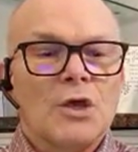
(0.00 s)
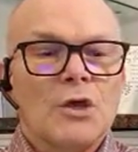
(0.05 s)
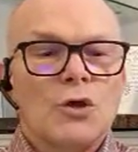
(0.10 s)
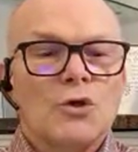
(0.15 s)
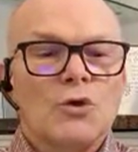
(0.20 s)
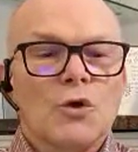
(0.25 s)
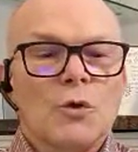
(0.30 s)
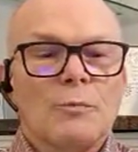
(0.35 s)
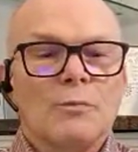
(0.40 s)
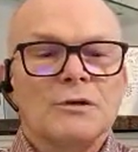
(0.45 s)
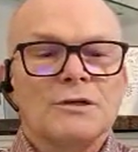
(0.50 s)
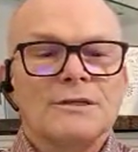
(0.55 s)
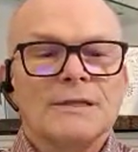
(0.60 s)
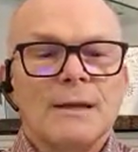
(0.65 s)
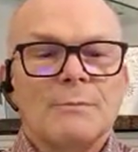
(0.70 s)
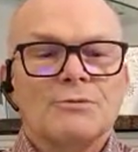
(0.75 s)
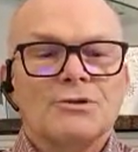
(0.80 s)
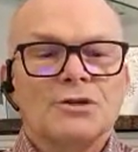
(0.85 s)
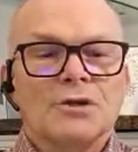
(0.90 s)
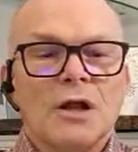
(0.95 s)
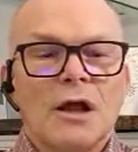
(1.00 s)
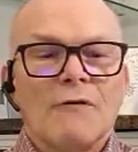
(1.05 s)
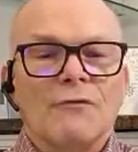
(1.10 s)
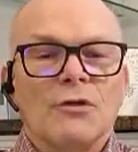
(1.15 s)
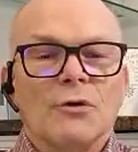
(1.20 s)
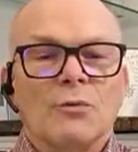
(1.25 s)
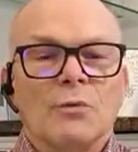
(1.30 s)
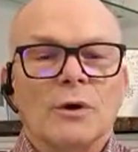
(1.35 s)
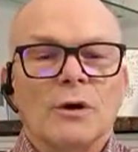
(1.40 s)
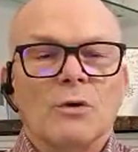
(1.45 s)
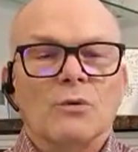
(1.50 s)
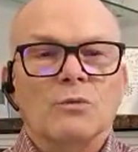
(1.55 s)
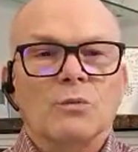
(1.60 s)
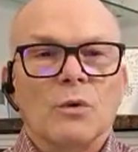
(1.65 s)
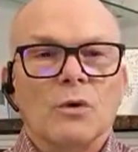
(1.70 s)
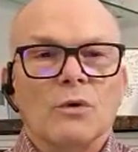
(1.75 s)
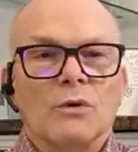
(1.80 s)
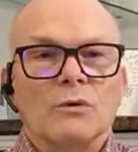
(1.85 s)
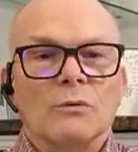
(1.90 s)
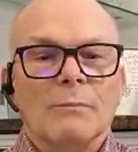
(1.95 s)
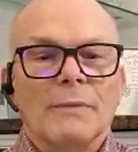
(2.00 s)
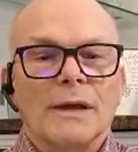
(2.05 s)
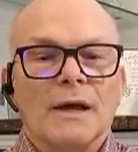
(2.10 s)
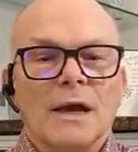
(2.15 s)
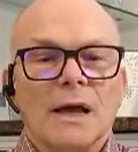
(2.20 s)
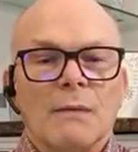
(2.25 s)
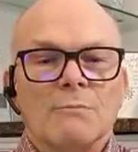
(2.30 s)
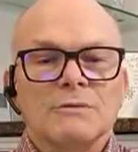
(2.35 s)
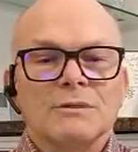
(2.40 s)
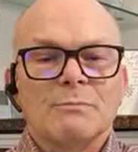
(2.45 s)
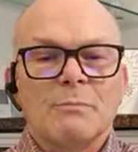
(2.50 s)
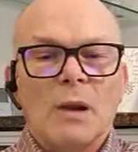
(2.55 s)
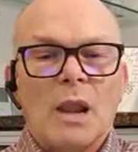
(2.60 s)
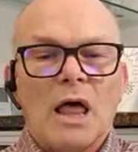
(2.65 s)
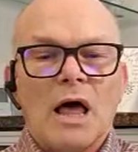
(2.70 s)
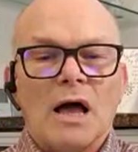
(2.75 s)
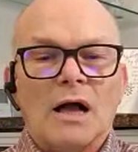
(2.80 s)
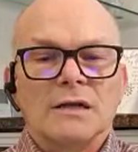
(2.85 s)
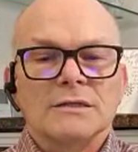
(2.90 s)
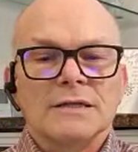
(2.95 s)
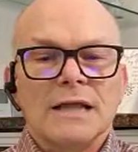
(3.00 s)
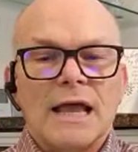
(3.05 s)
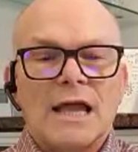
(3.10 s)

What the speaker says: Your perception of the real world becomes blocked,